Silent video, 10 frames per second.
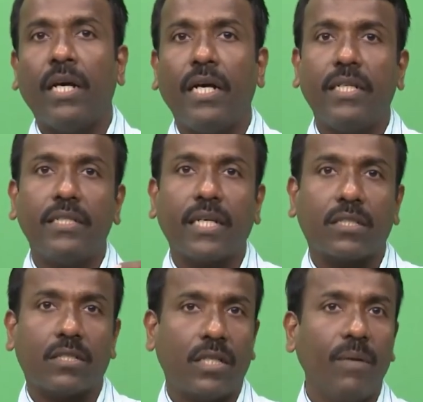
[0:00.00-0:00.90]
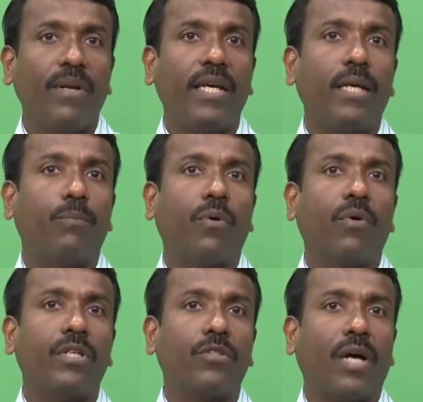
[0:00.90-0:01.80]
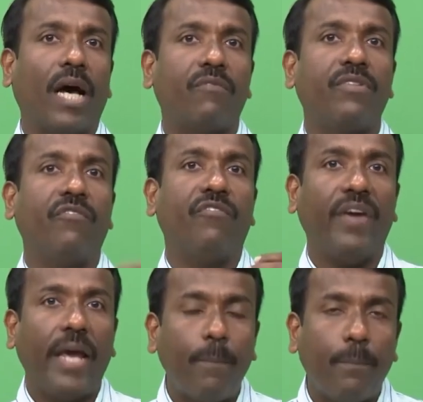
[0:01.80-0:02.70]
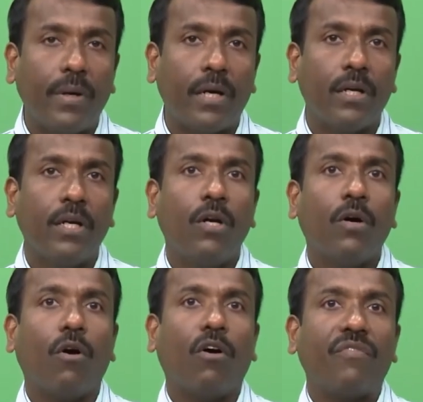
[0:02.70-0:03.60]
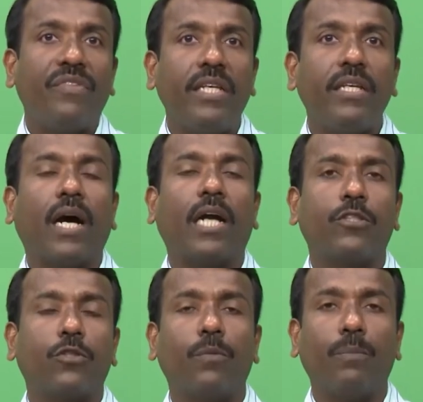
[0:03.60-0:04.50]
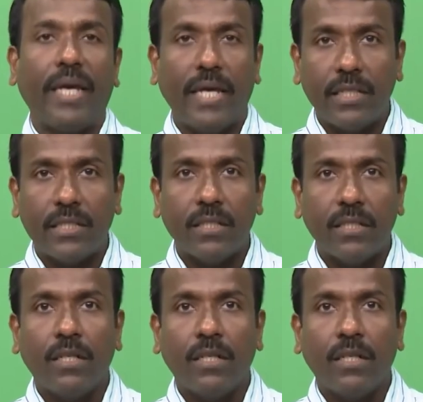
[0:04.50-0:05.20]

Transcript: it is extremely important to have the vapor of the adsorbate